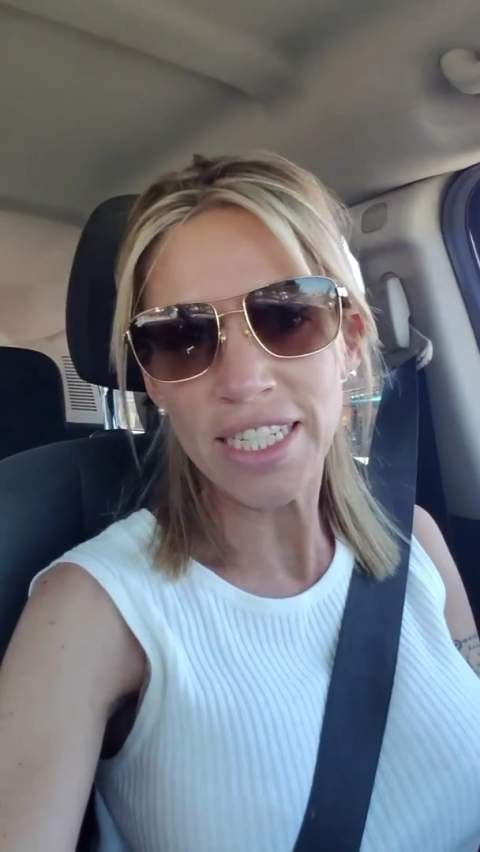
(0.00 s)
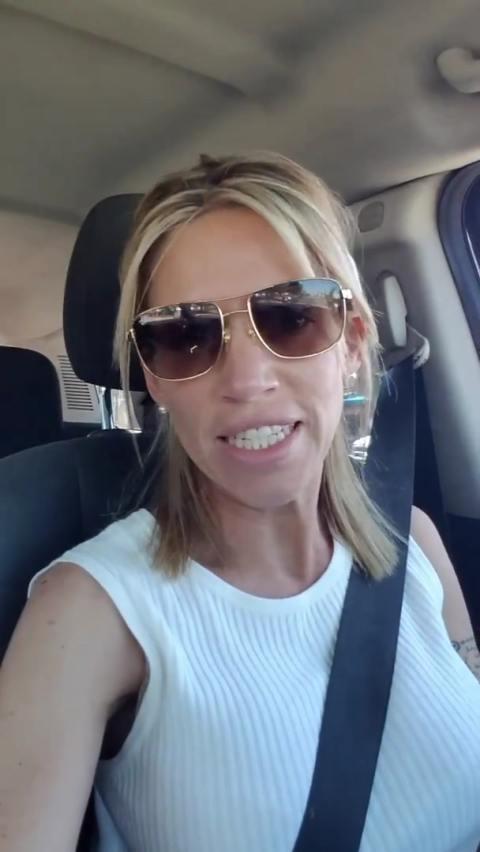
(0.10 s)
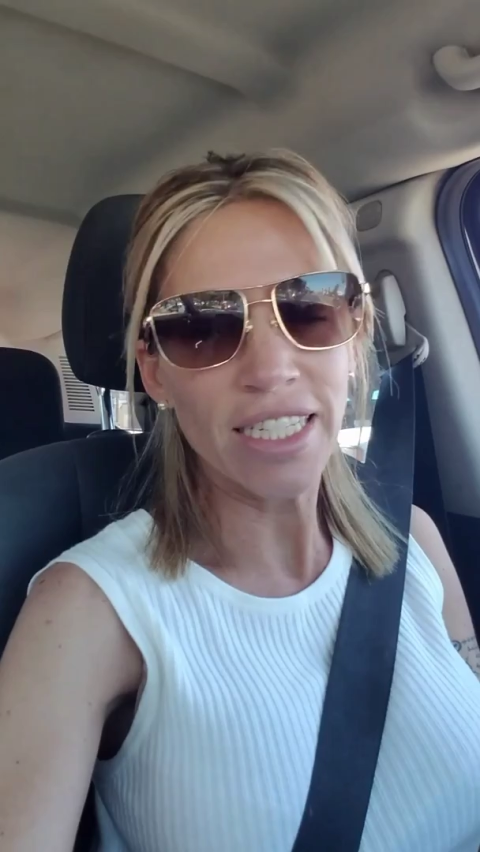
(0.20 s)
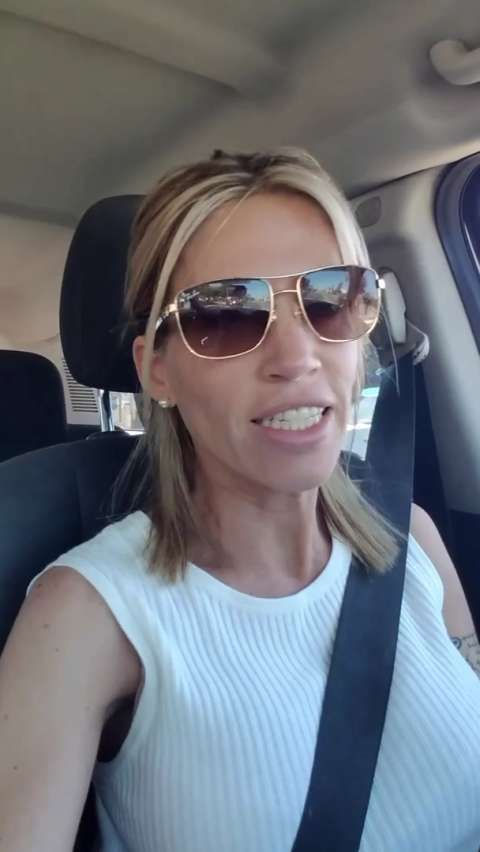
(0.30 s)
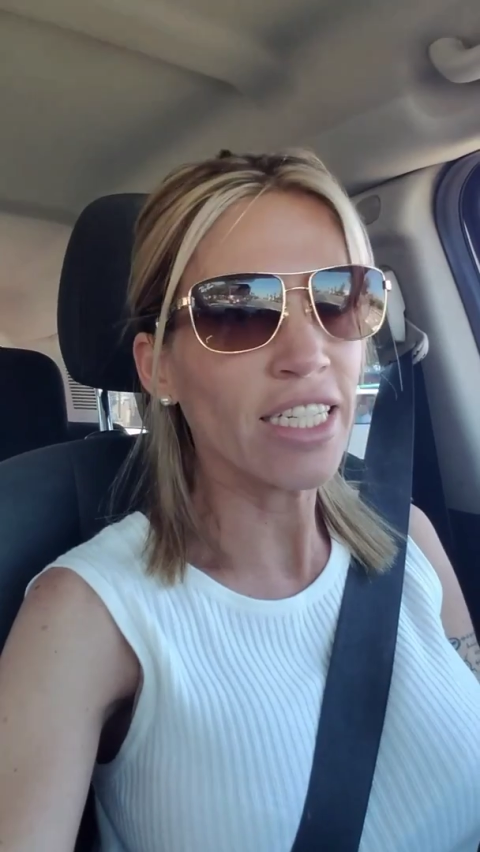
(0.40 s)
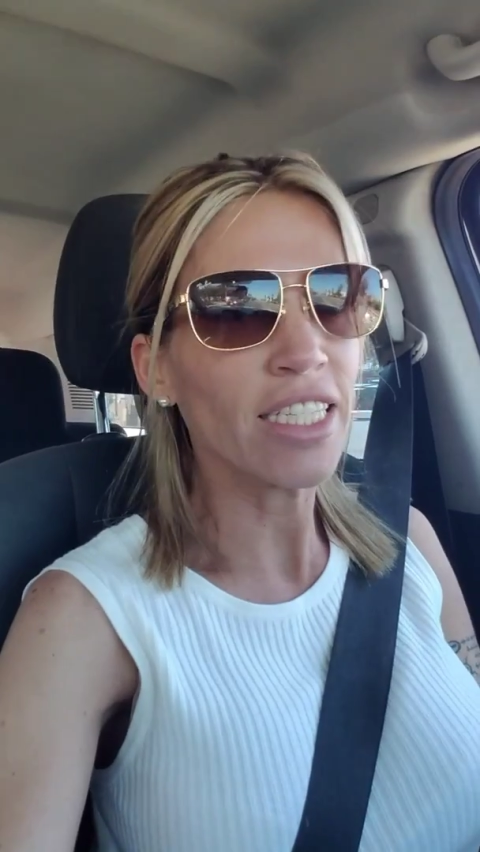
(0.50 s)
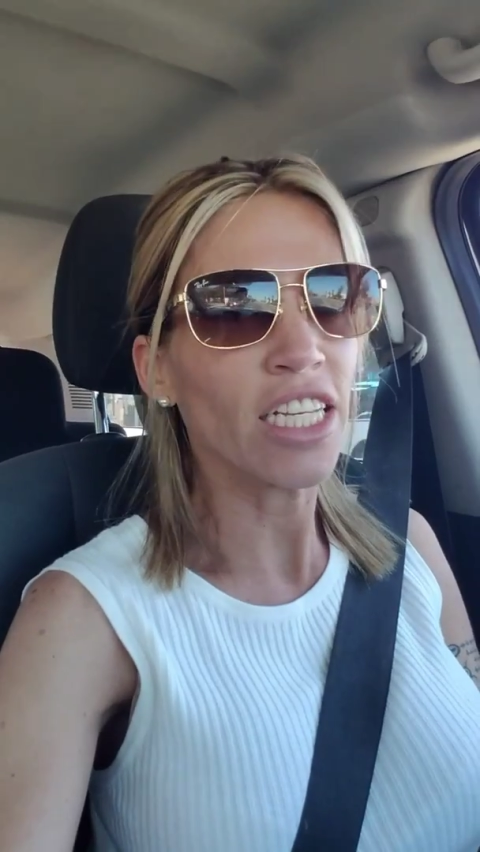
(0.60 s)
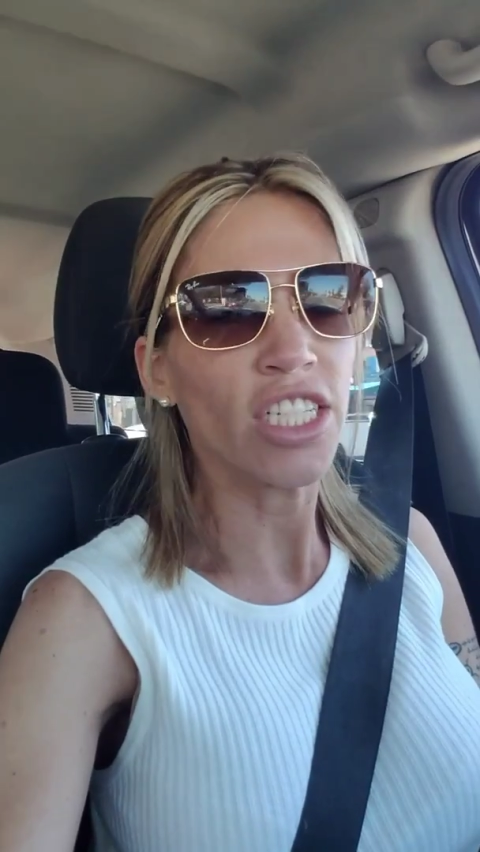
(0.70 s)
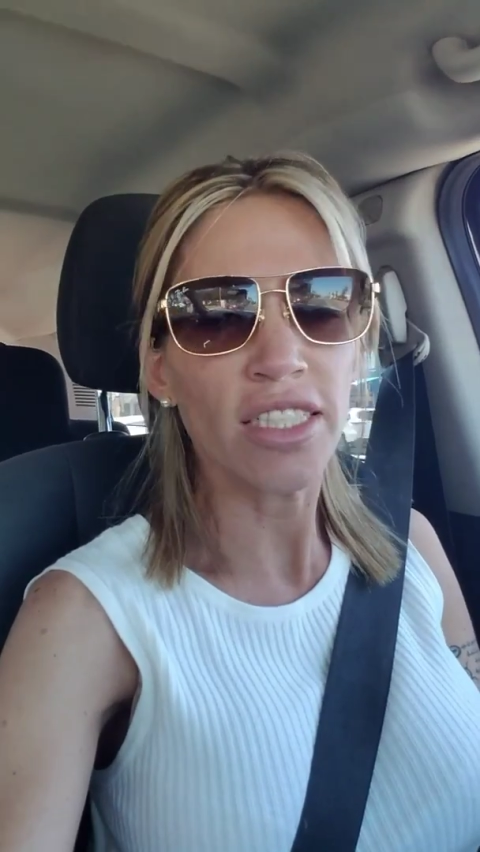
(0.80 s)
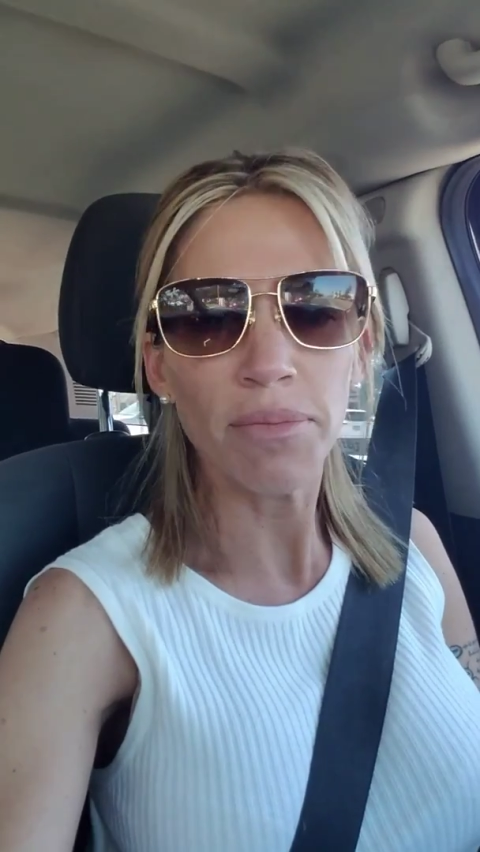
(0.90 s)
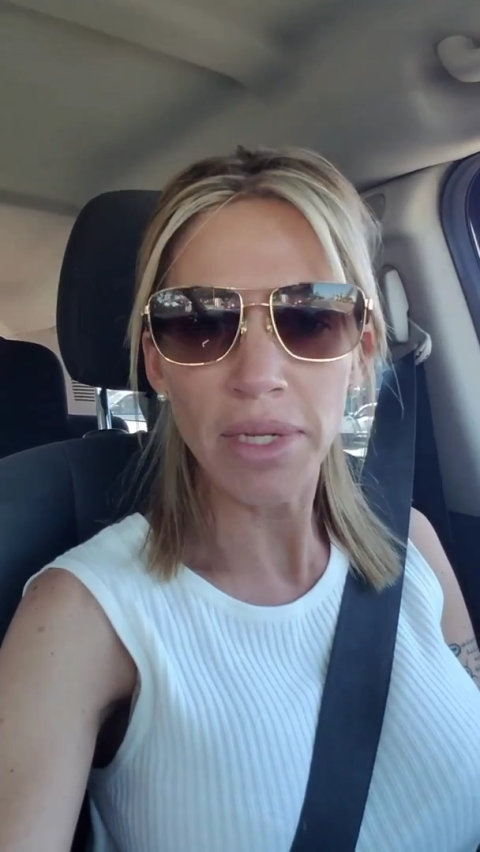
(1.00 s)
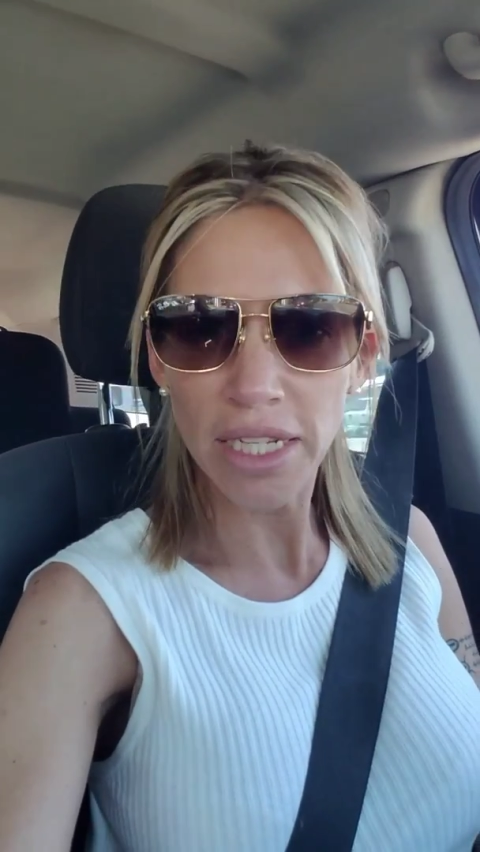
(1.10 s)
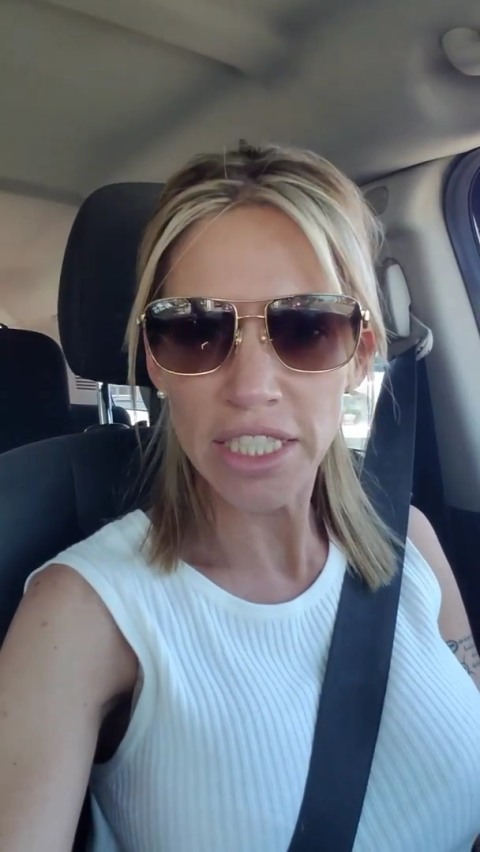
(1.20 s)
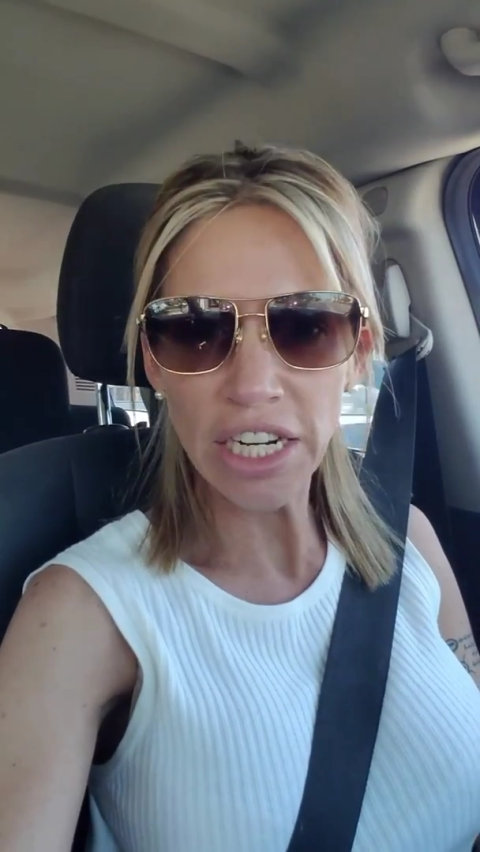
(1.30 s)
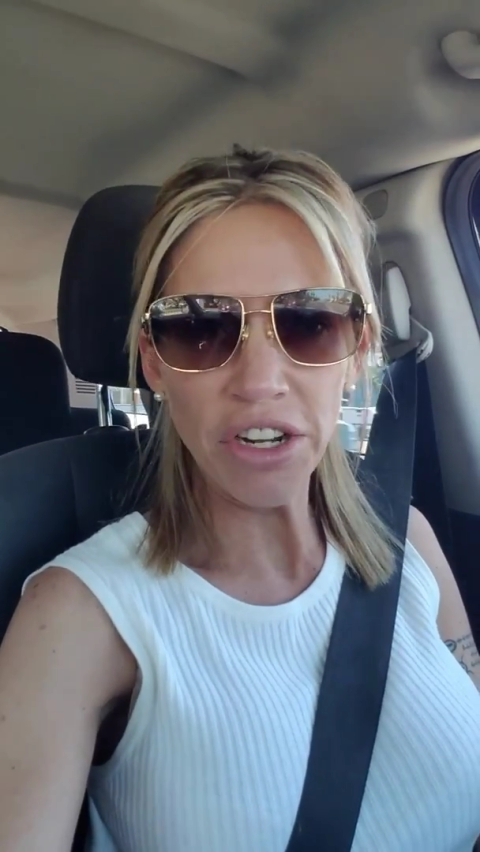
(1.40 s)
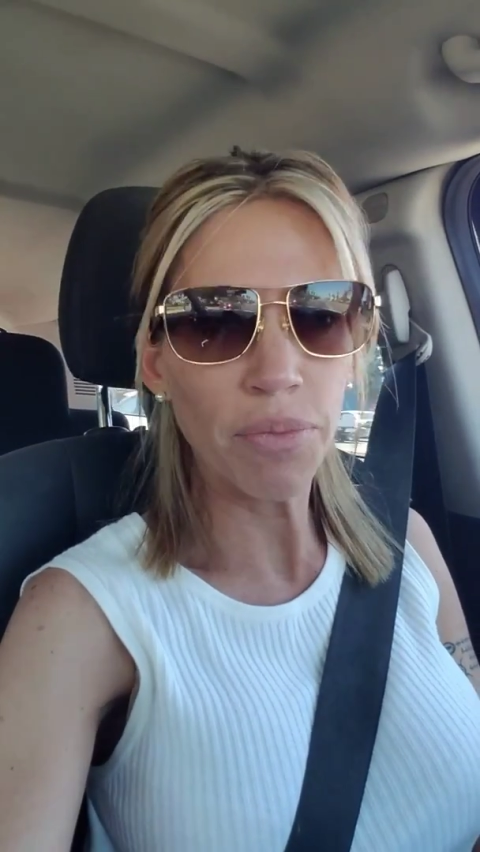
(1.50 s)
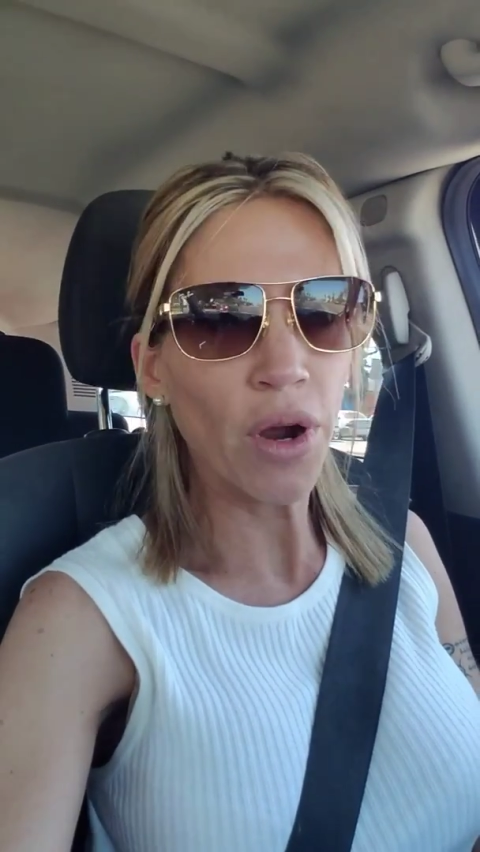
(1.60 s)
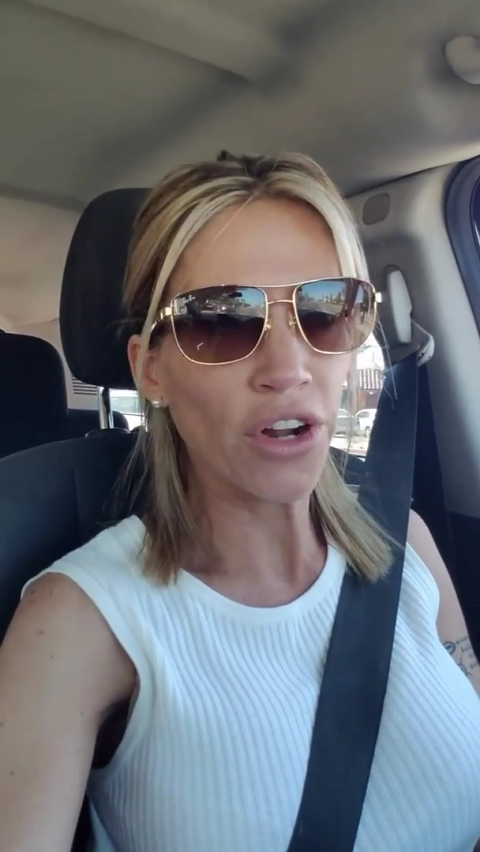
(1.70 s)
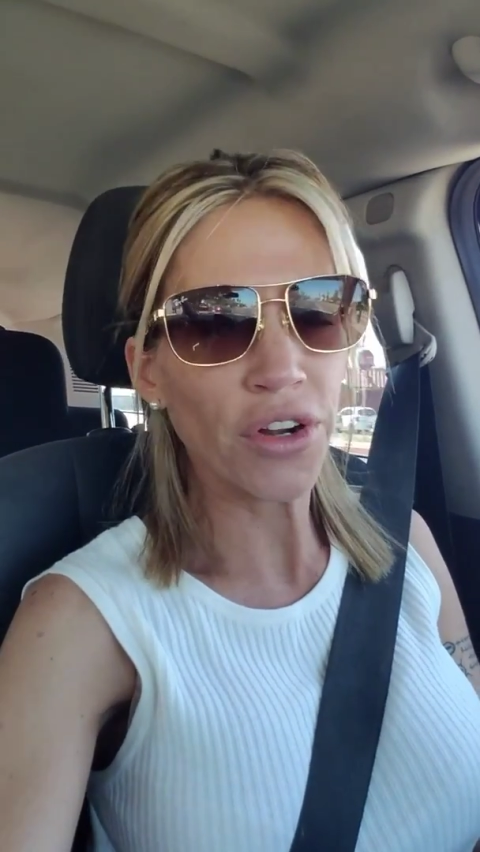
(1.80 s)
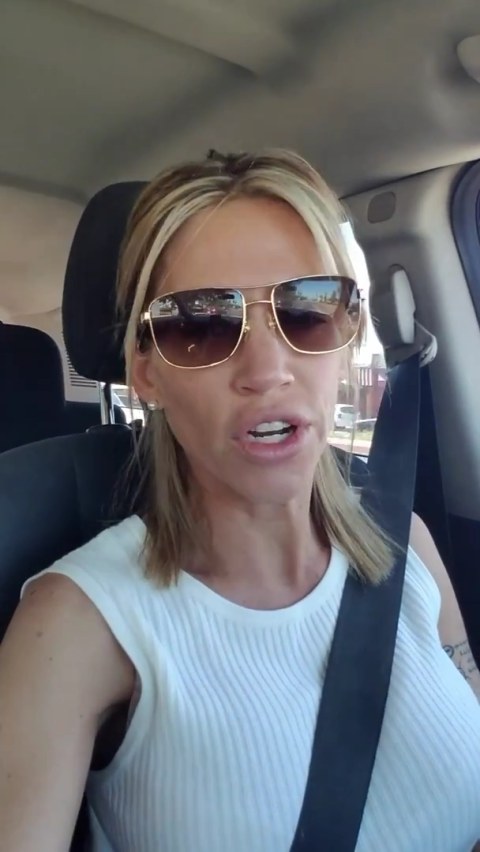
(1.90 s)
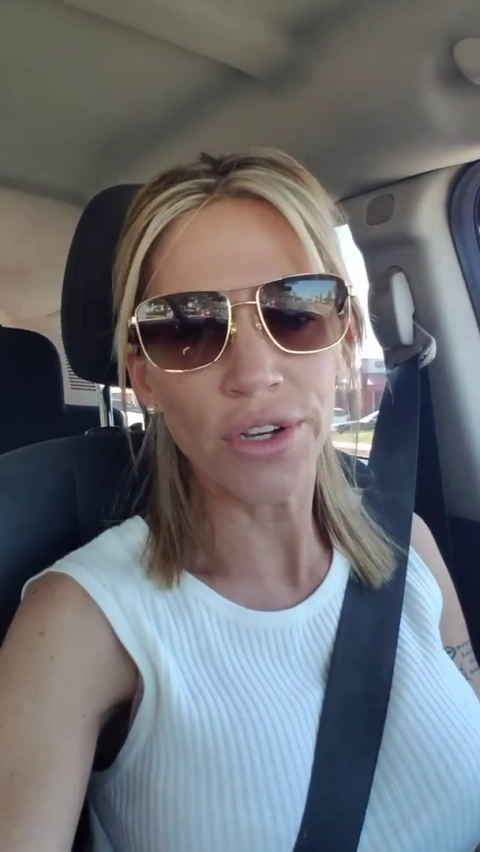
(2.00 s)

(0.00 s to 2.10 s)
distancing, such as a military partner